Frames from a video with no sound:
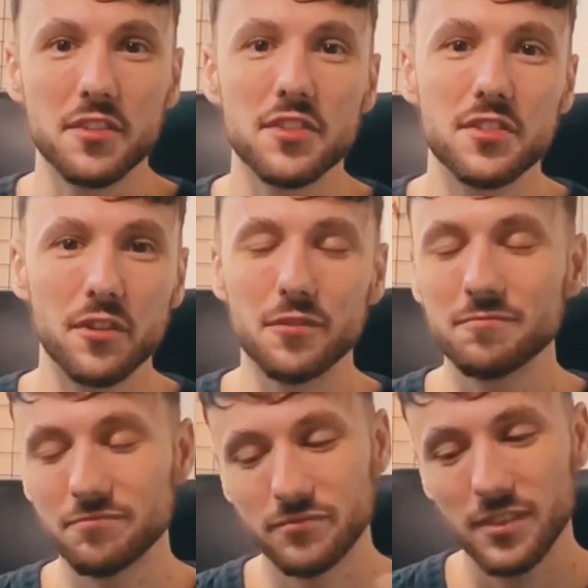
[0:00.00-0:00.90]
So
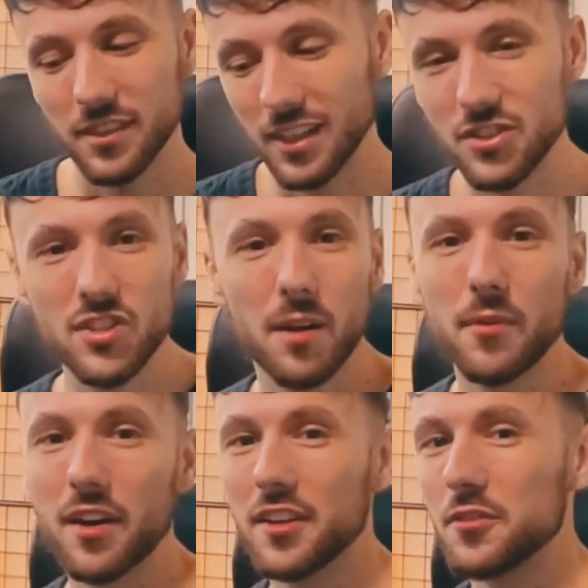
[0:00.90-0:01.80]
let's jump
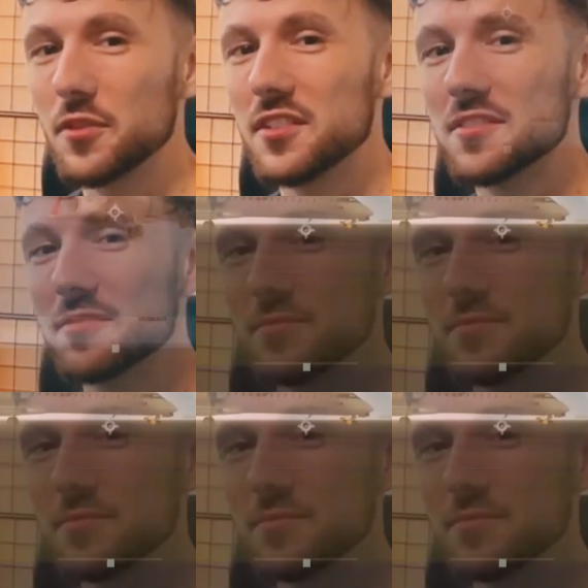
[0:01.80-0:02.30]
right into it.